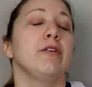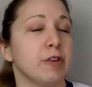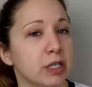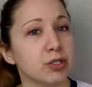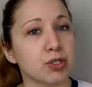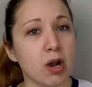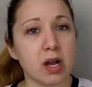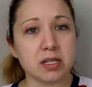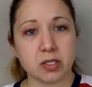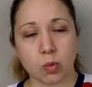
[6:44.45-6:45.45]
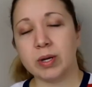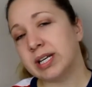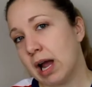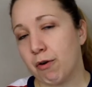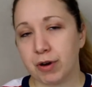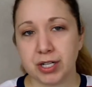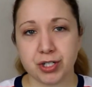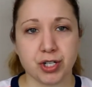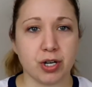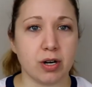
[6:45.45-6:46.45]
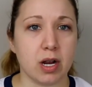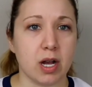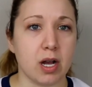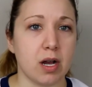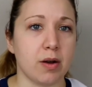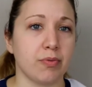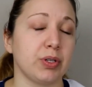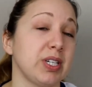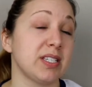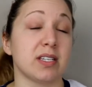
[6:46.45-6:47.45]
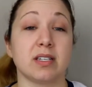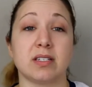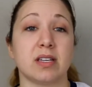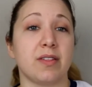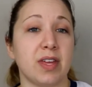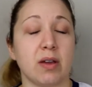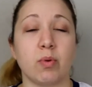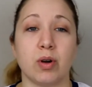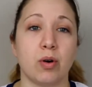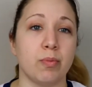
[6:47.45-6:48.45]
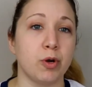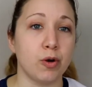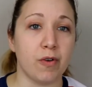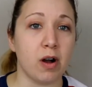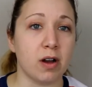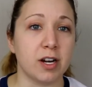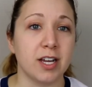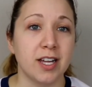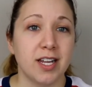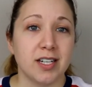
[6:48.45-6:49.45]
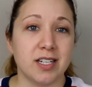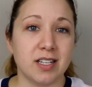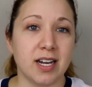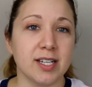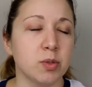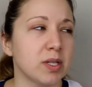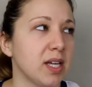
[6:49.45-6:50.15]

Fingers crossed, when Gal Ranger releases, they will move on to the next one.